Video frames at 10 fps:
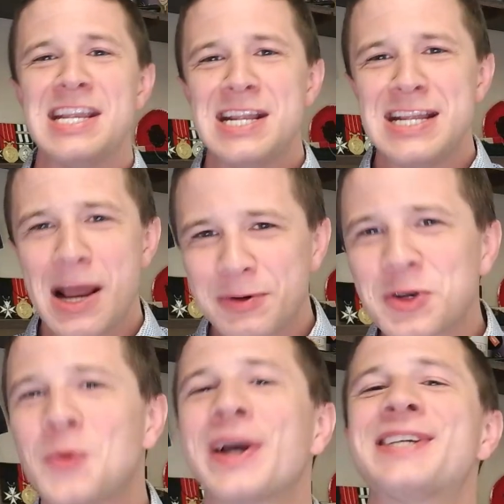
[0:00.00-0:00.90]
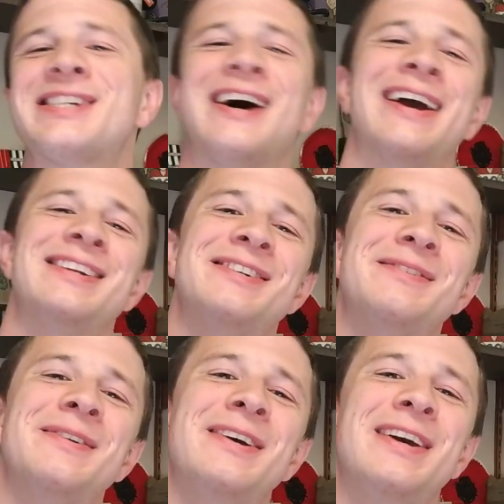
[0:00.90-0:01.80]
Now, as a quick aside,
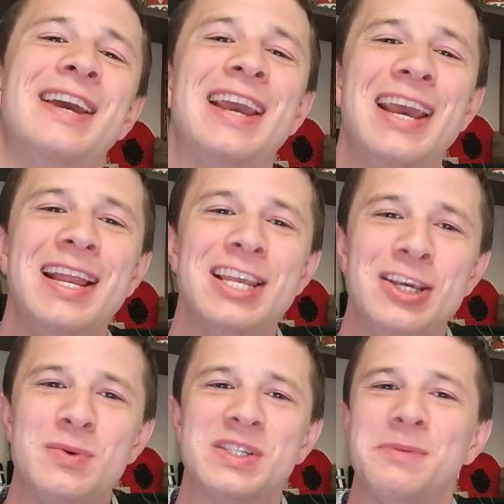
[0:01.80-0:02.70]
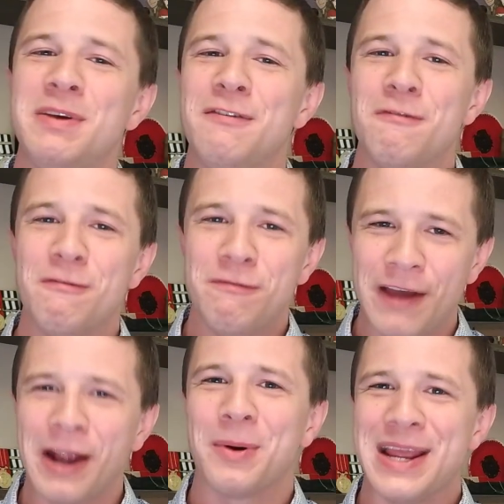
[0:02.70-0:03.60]
it used to be
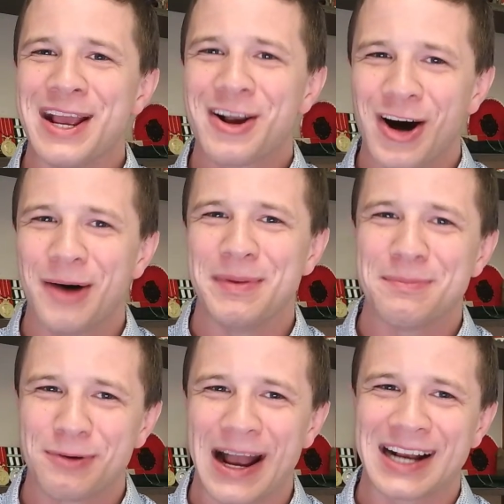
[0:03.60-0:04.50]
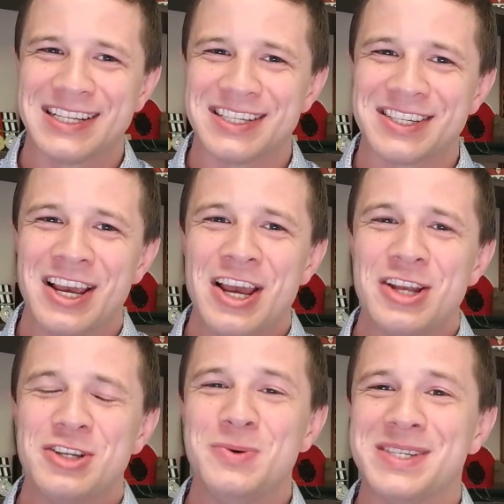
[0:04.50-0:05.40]
very common practice
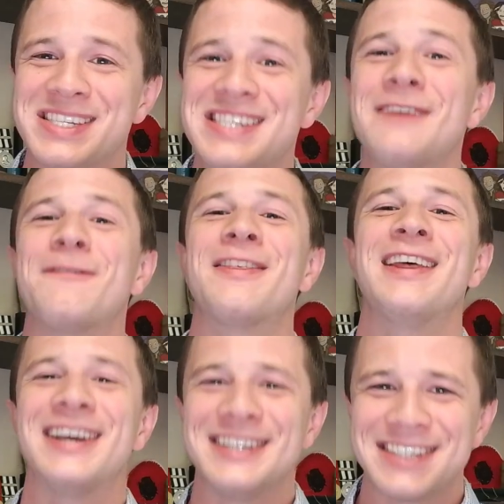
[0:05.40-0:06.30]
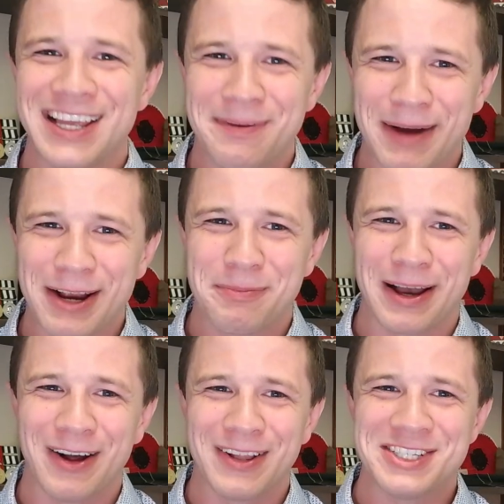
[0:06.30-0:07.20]
to sniff things in a
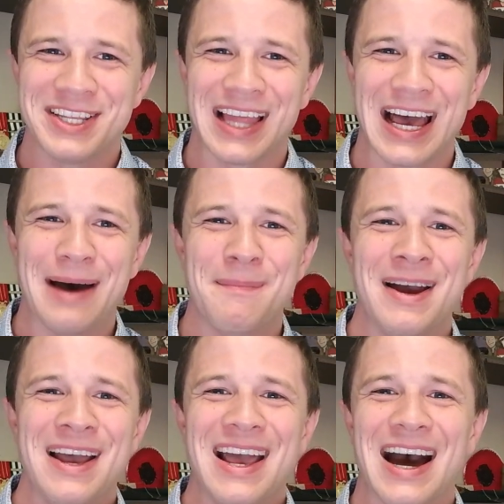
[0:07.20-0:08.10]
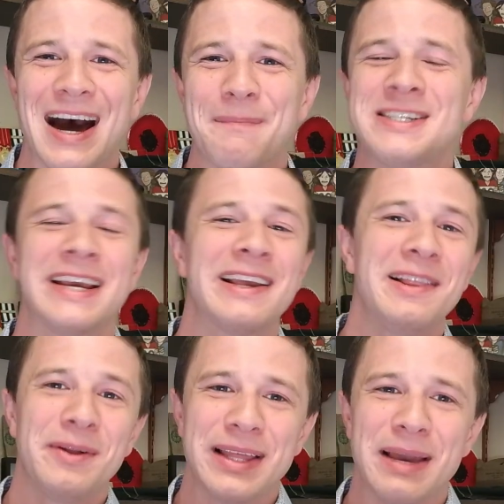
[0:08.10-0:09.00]
microbiology lab,
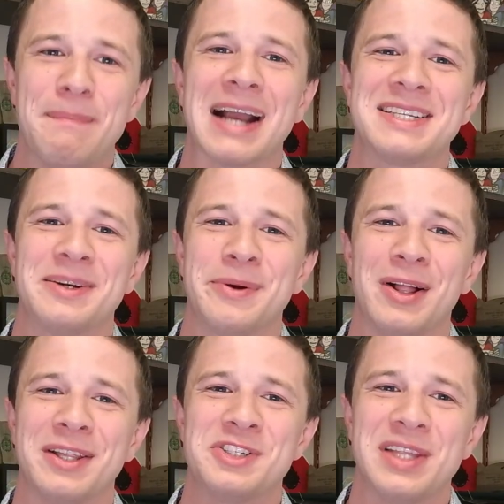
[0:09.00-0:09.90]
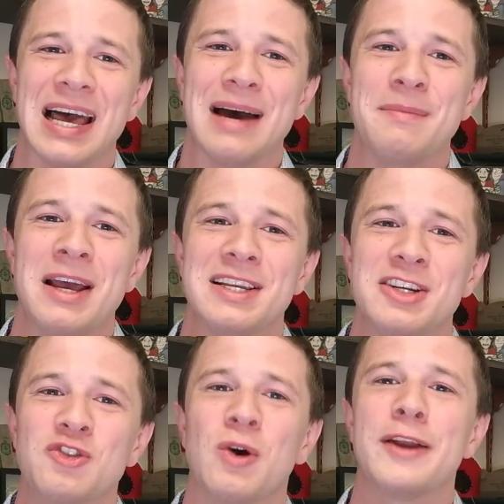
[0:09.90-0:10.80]
particularly a bacteriology lab, to
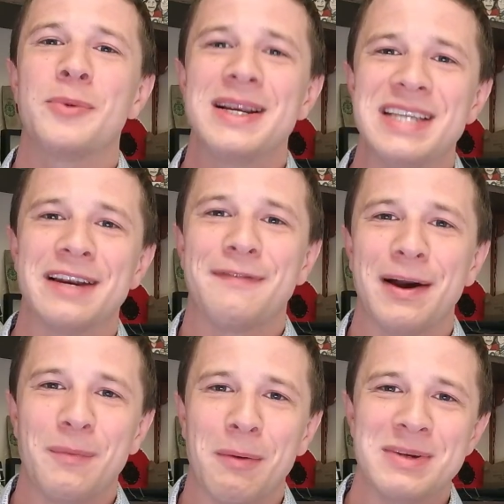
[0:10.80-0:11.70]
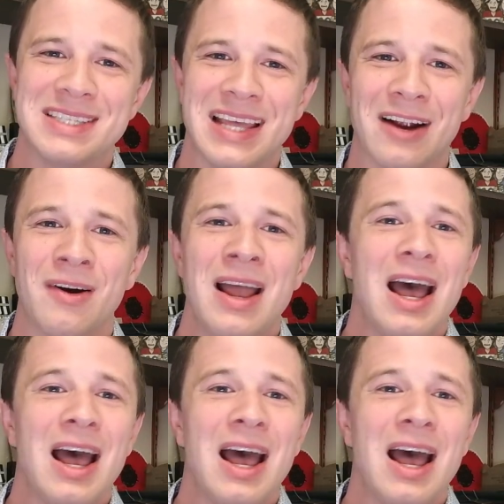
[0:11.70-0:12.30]
try to identify what was there.